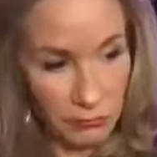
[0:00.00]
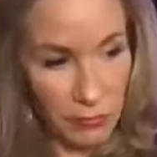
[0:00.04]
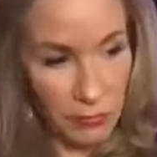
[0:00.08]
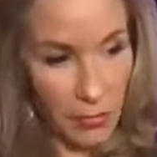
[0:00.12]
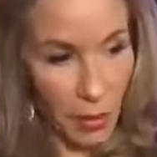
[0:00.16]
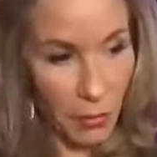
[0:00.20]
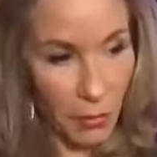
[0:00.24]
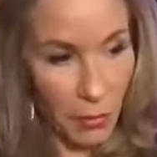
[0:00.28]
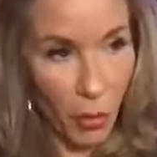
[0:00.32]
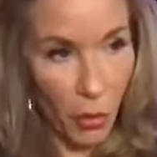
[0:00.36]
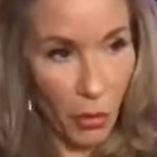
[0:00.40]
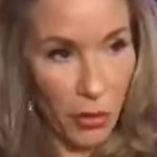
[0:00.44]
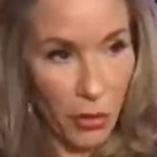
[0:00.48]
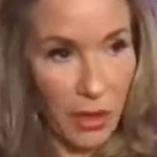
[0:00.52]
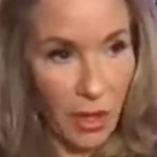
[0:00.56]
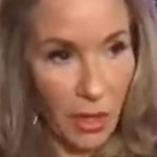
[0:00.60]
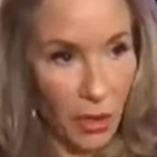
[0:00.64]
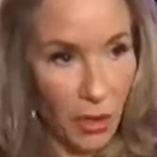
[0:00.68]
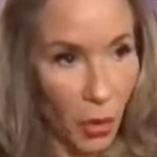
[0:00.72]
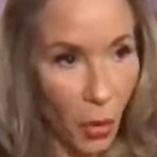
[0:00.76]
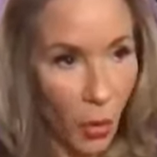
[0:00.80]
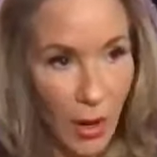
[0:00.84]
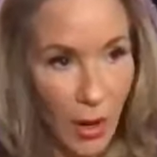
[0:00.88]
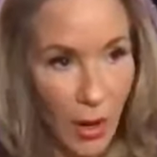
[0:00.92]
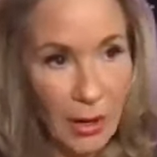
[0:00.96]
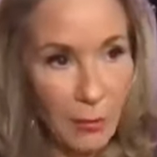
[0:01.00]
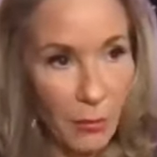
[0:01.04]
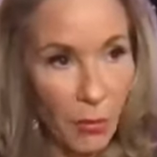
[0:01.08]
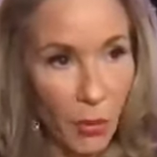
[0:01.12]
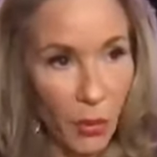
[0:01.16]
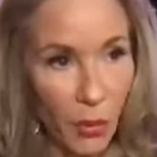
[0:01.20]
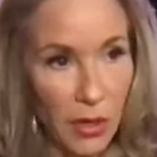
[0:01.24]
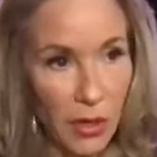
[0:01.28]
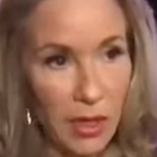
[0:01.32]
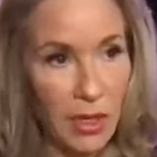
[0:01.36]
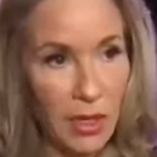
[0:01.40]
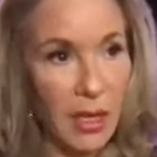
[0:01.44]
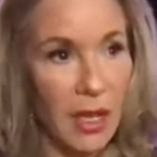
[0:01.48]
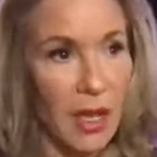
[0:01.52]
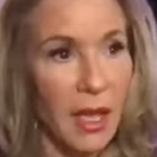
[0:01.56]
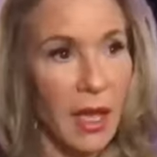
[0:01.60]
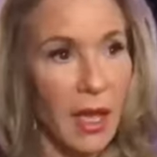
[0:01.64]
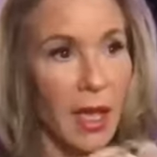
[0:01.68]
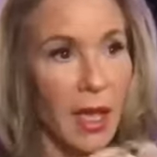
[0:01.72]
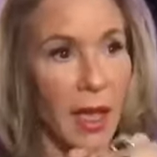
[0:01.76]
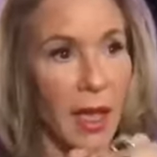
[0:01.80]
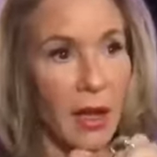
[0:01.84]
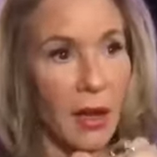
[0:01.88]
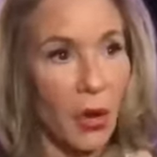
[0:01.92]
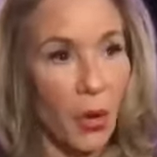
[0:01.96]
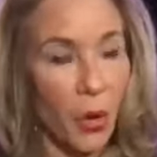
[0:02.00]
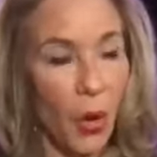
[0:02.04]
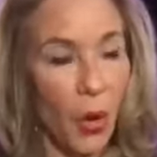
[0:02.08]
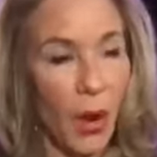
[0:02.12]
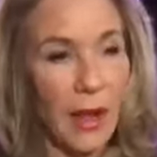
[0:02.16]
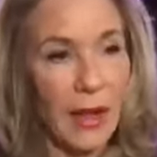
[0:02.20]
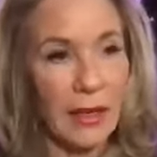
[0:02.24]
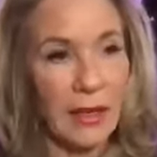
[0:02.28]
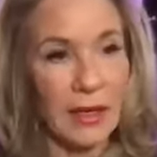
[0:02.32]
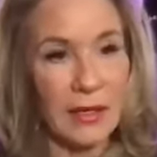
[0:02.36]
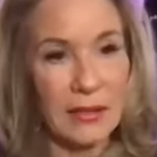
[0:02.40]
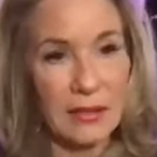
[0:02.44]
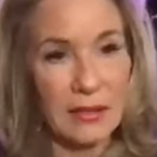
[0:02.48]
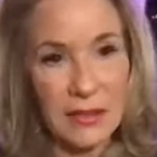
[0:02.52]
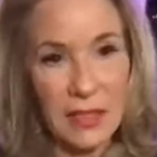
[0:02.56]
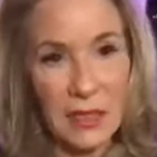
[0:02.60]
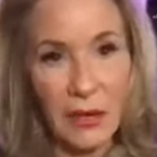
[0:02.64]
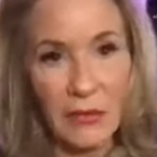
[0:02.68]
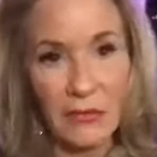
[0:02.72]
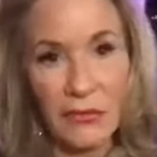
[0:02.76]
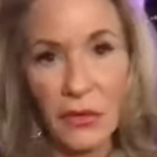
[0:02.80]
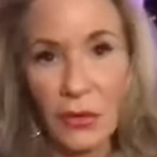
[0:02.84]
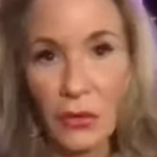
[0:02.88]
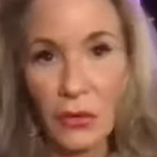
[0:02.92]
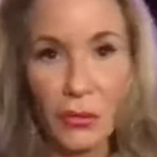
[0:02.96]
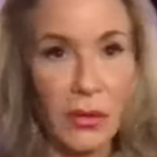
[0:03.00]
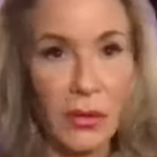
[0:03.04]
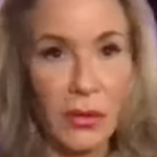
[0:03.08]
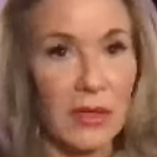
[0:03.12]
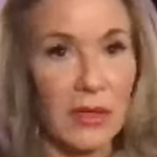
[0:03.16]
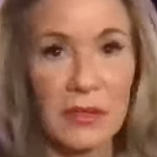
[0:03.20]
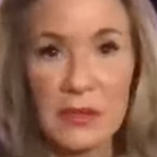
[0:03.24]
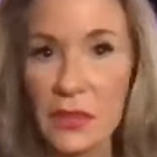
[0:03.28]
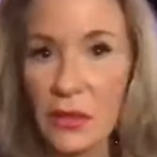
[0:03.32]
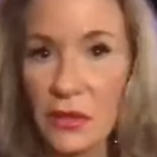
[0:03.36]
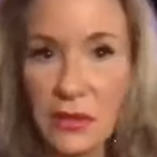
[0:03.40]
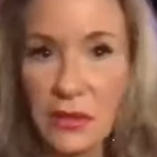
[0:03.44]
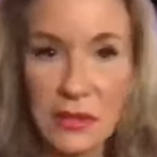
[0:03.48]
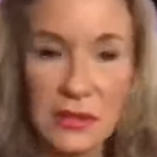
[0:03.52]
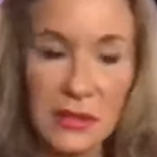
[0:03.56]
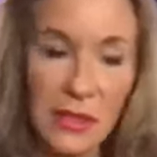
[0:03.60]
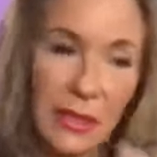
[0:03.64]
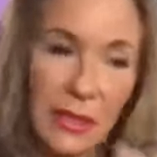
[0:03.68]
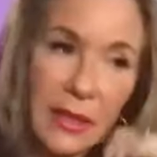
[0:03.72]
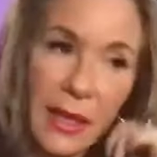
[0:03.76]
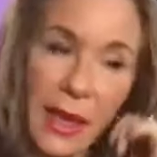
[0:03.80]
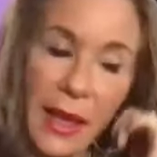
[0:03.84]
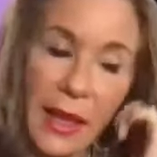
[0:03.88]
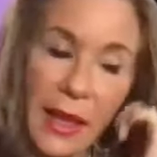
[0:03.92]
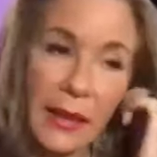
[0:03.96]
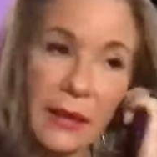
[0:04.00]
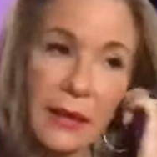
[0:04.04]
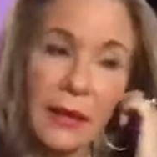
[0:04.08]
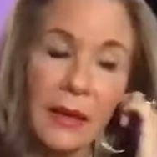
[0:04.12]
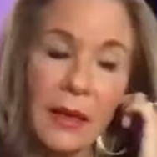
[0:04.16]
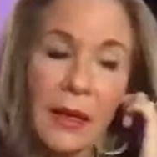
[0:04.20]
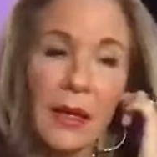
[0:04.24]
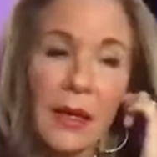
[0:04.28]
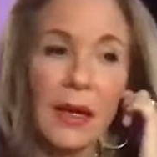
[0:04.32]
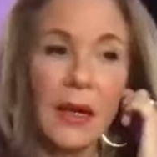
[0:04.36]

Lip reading: a quiet morning and quiet. I stay off the grid as long as I can,